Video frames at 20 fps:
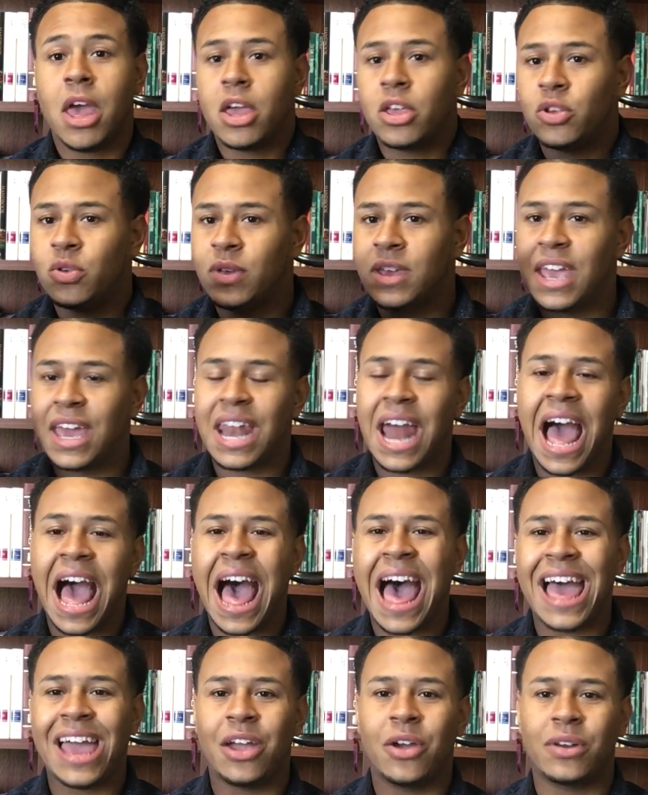You get
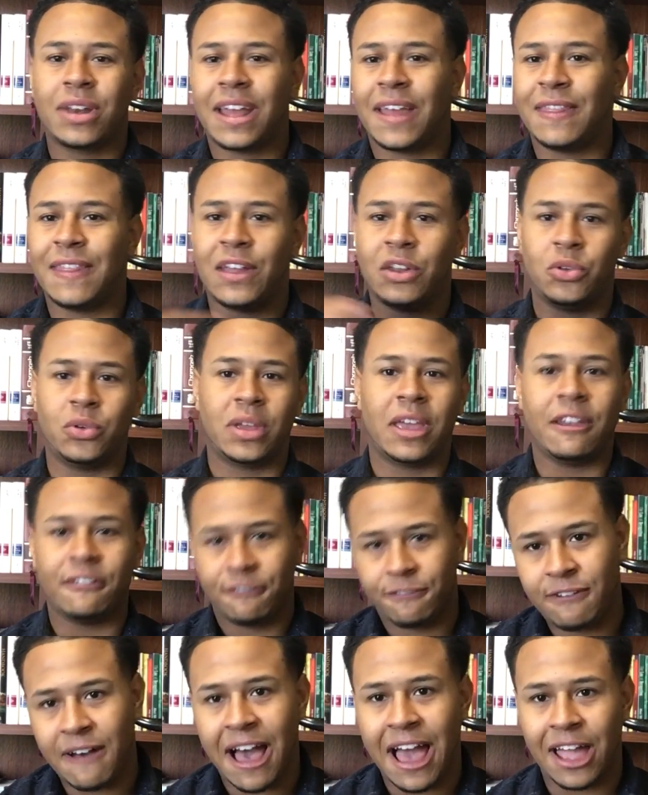hired and then you get
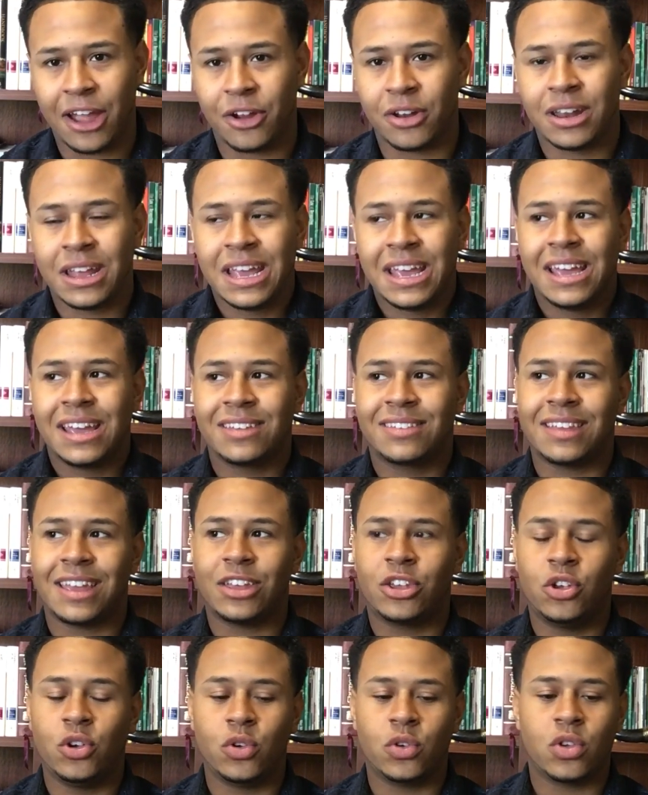fired.
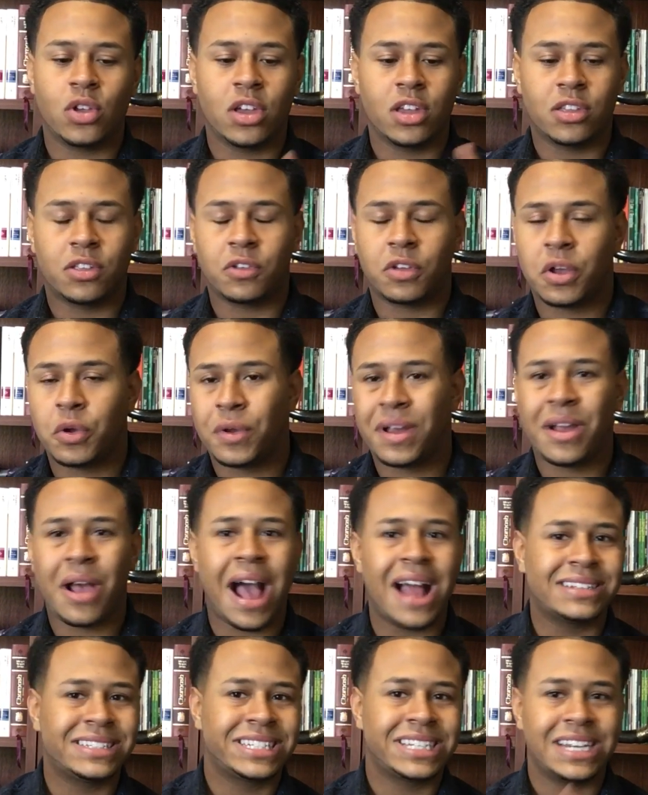It's
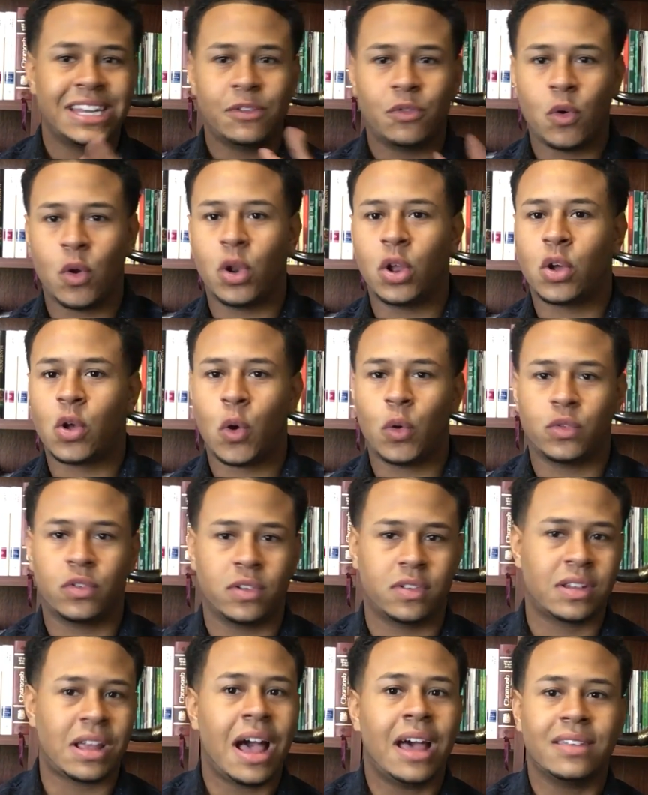constantly roller
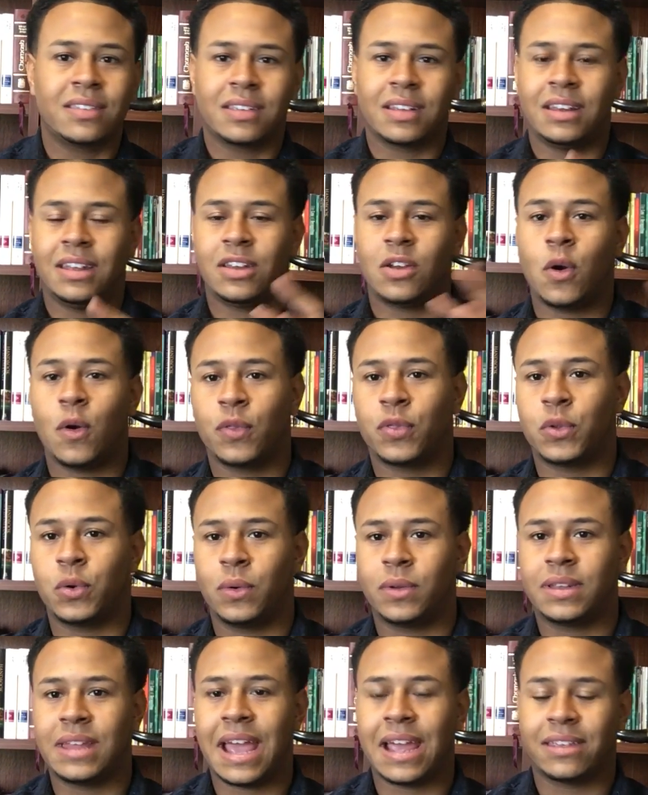coasters, constantly going through
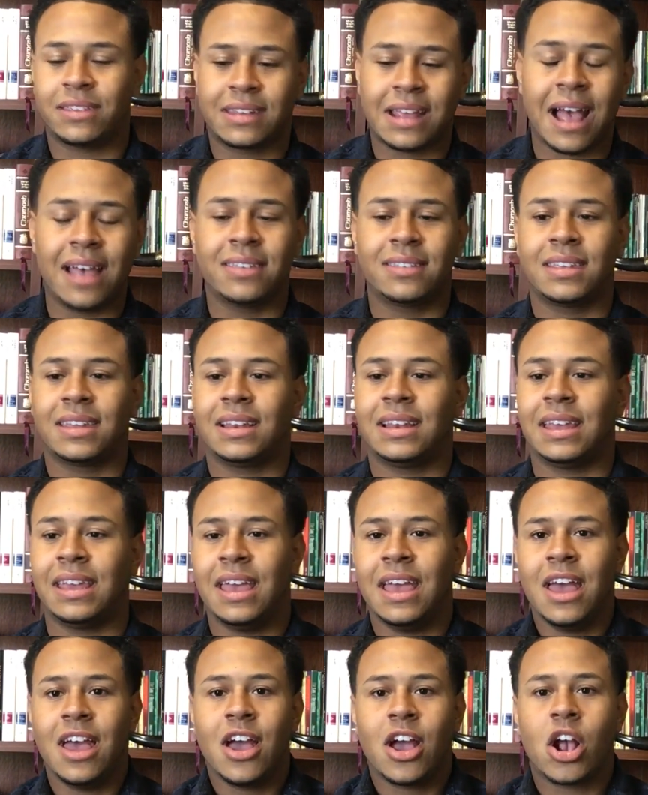attacks, constantly
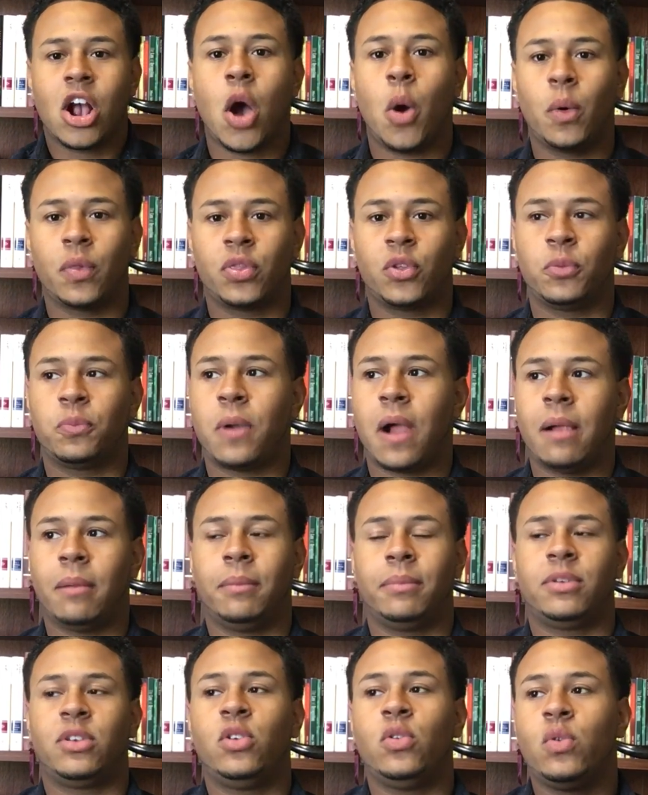going through
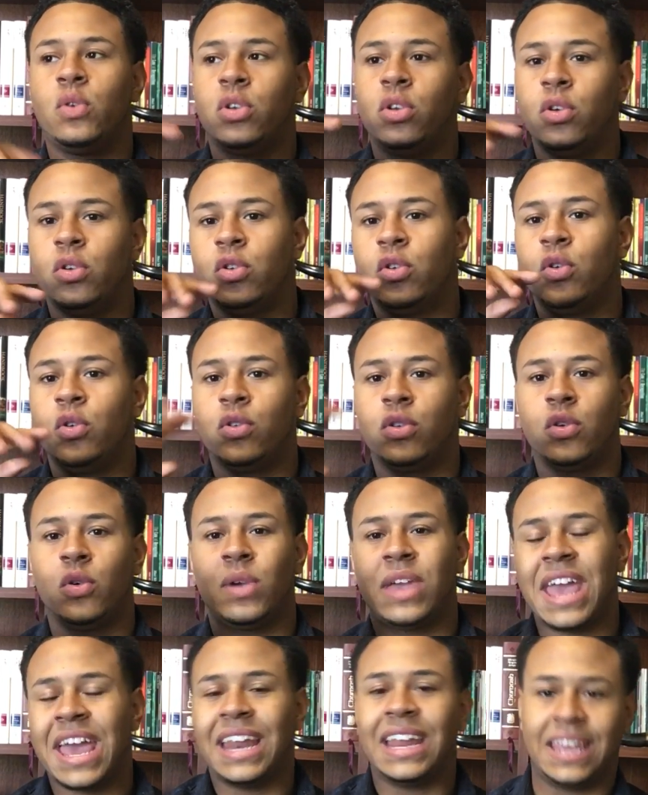problems. You
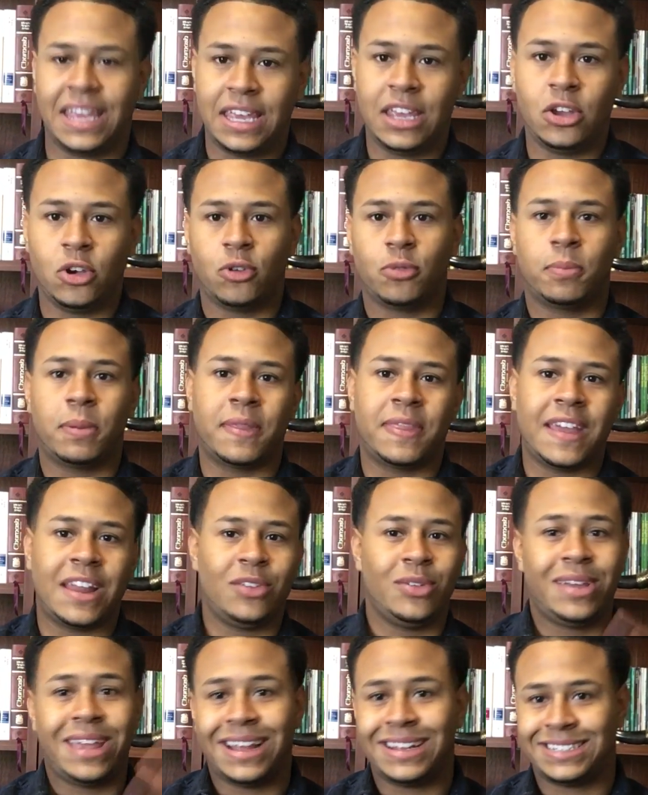get healed, but then
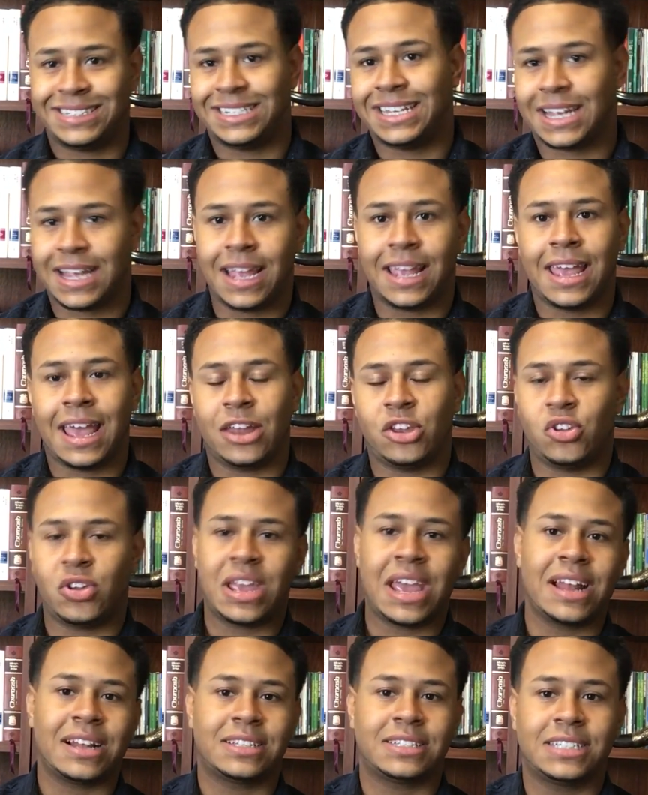you get sick again. You
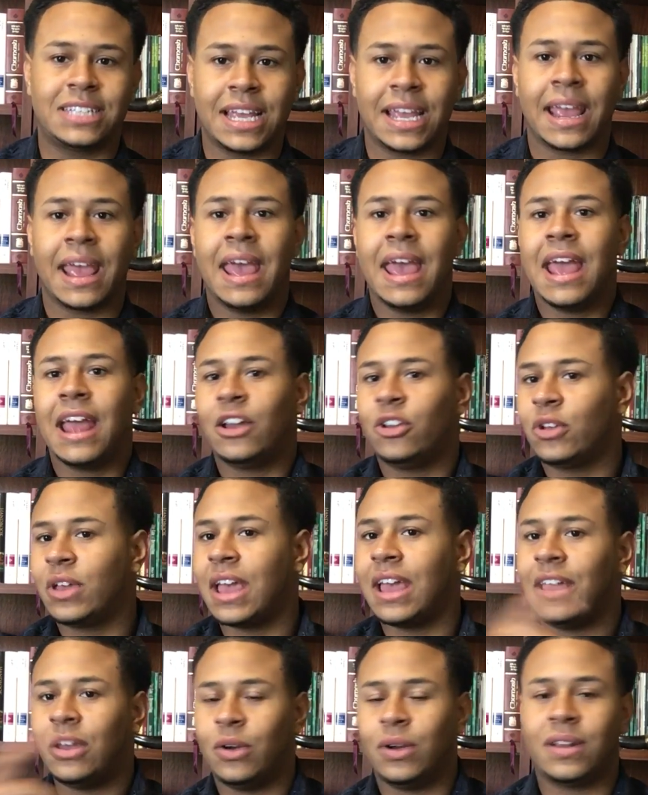get sick and you
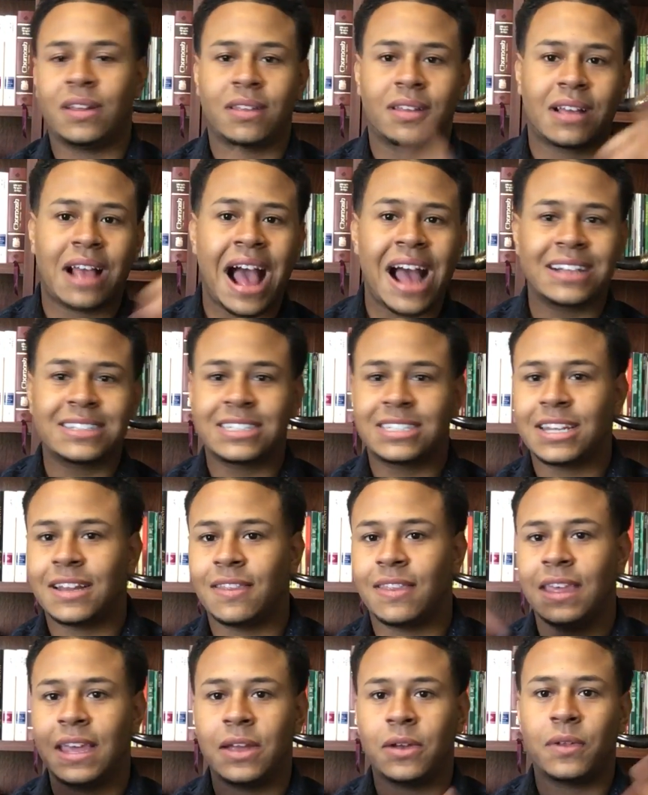get healed. There's a
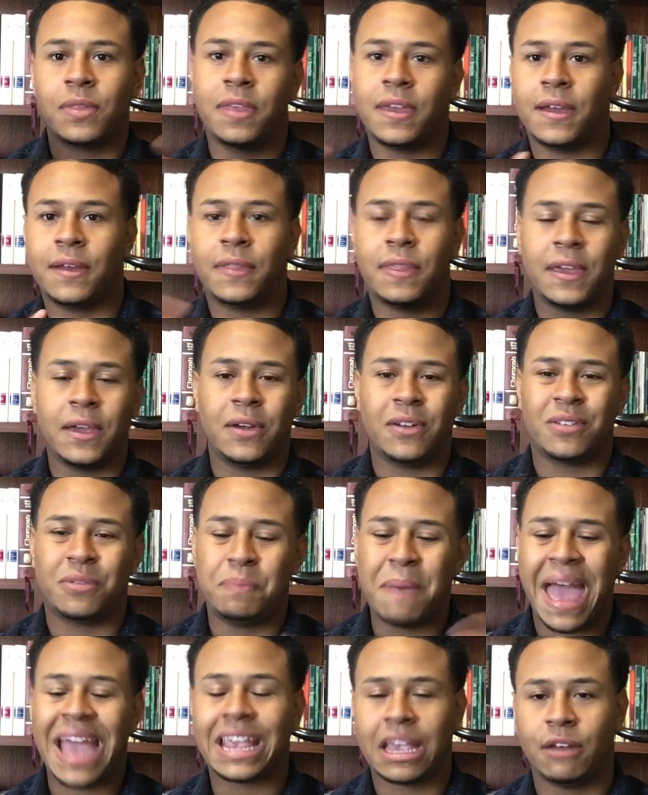constant there. It's
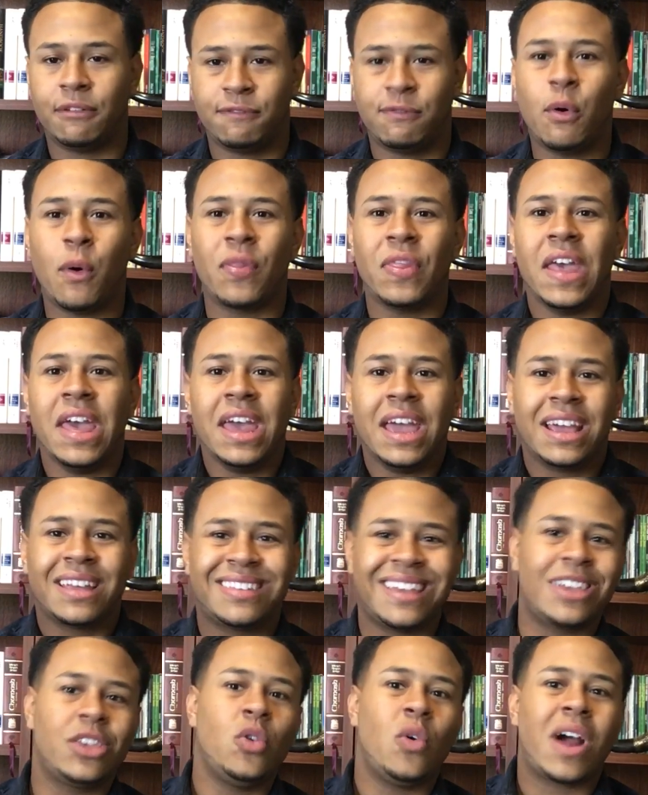back and forth. It's
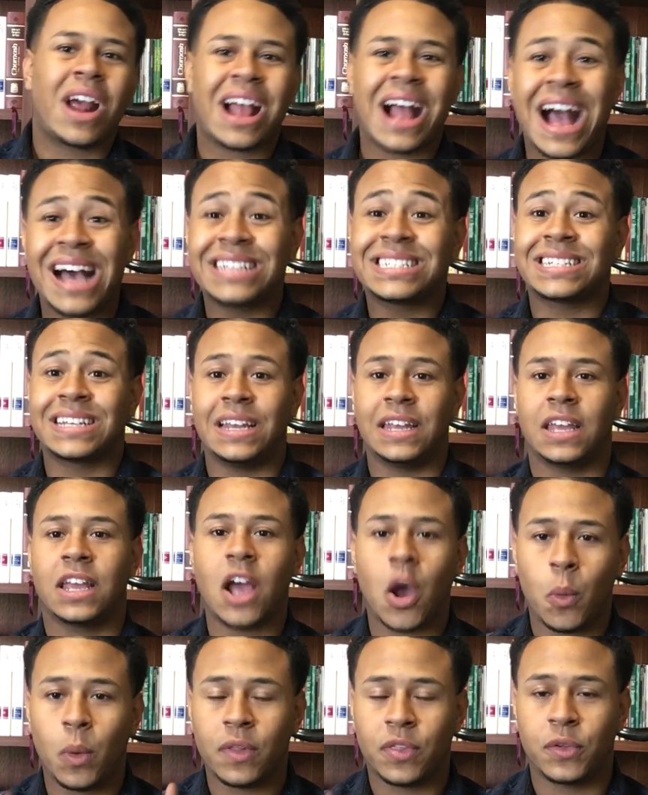like you are constantly
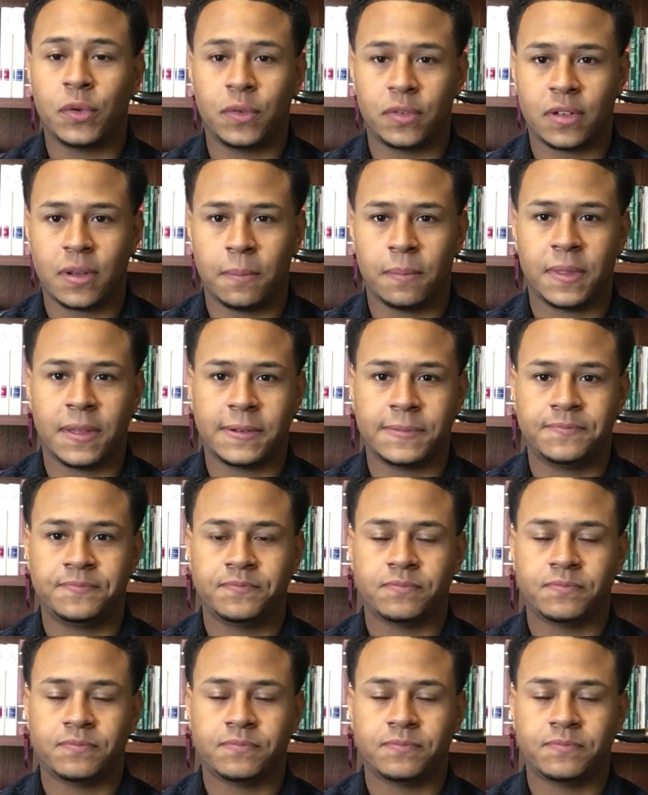going through something.